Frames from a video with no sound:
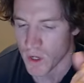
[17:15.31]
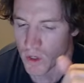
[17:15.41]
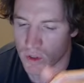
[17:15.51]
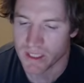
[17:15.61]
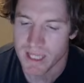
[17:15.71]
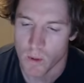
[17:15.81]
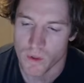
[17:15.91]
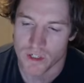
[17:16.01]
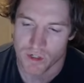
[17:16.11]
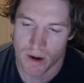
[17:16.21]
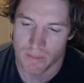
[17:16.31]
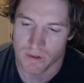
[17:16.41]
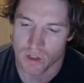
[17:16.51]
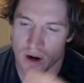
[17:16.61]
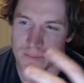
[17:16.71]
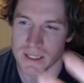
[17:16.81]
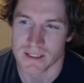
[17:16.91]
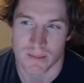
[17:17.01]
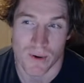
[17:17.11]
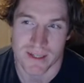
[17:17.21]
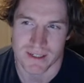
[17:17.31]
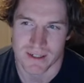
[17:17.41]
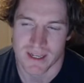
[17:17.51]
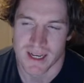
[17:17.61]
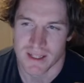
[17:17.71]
You can see that with Trump. Trump is the president.